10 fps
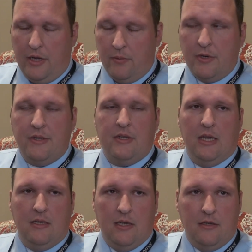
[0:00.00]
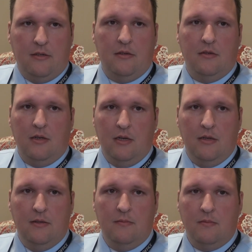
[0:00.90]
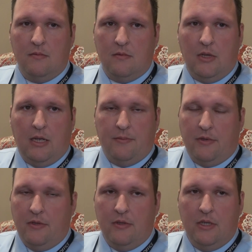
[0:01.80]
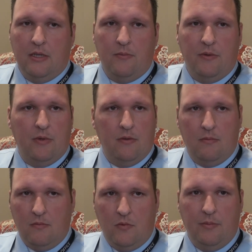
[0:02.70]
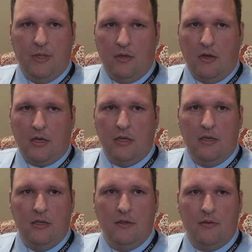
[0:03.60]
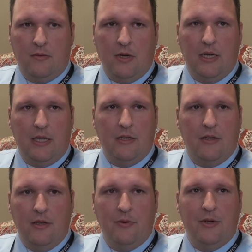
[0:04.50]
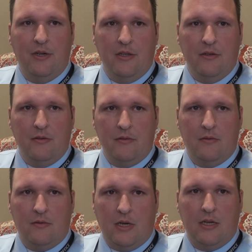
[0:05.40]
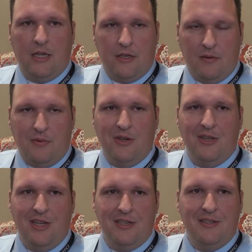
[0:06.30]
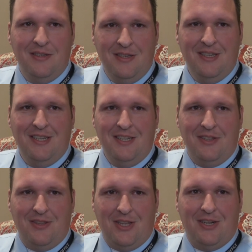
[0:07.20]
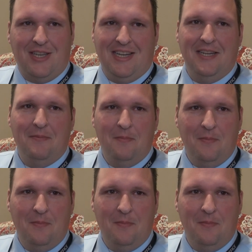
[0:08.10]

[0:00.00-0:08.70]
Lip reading: Oh yeah, we're going to stay in touch. Absolutely. That we've been talking and trying to get to know one another. We're trying to catch up on a lot of time.